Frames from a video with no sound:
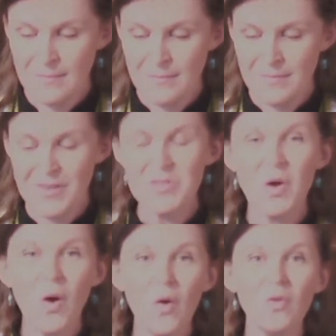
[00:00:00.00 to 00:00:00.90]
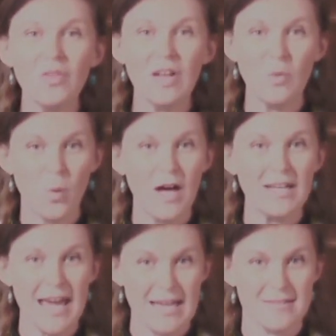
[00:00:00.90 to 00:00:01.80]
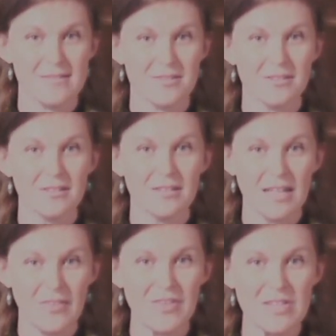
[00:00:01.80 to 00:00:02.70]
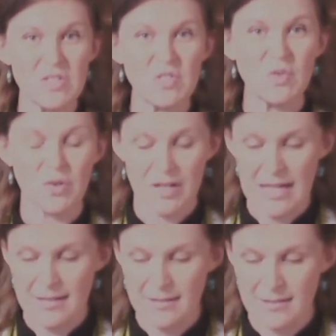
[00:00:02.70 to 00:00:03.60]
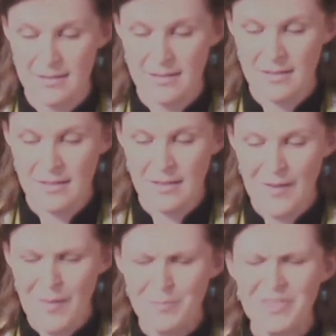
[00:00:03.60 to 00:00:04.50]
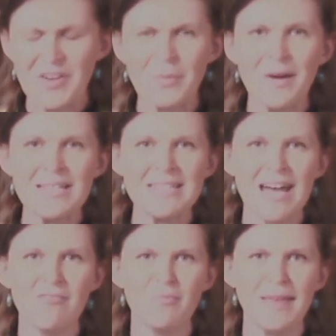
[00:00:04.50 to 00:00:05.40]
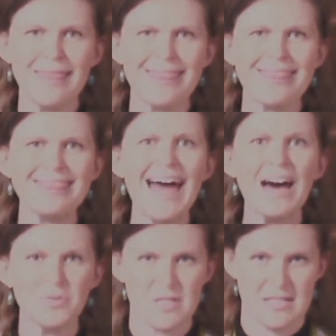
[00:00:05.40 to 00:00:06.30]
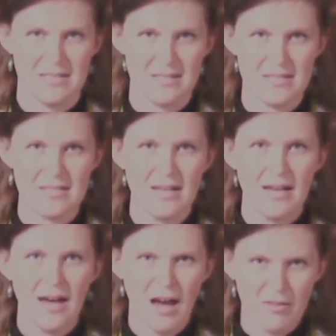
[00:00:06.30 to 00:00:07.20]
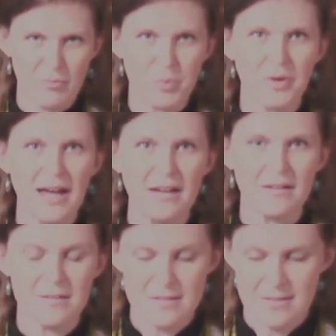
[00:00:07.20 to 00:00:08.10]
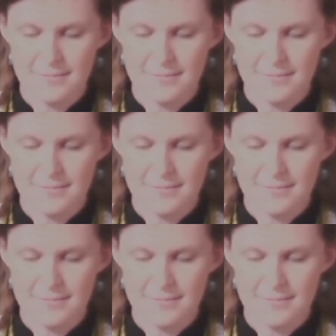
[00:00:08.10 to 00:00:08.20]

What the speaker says: There's only one Esther in this story, but there must have been thousands of prayers.